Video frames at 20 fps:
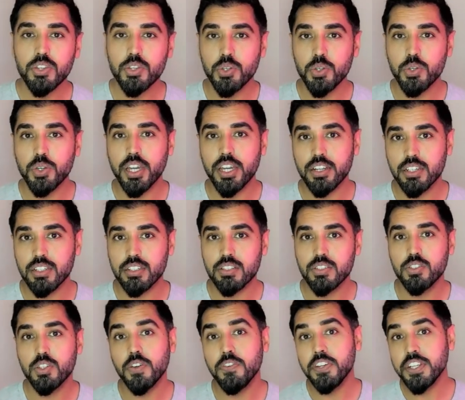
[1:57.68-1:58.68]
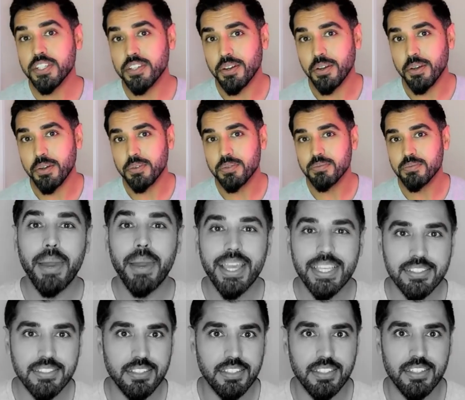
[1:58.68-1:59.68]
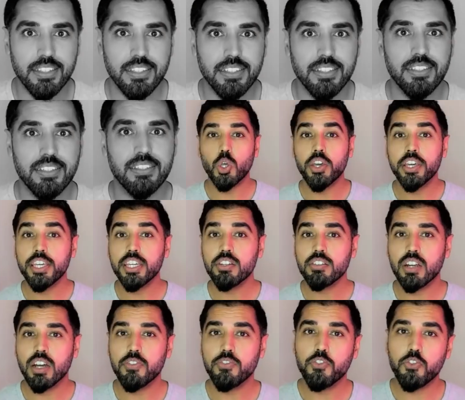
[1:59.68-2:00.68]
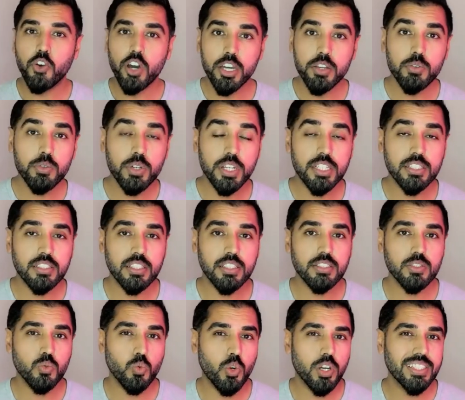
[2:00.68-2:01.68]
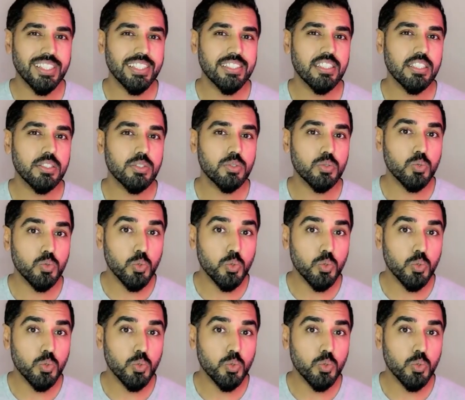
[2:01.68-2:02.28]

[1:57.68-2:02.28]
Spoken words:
you edit your video. Amazing. So here are 5 reasons why this is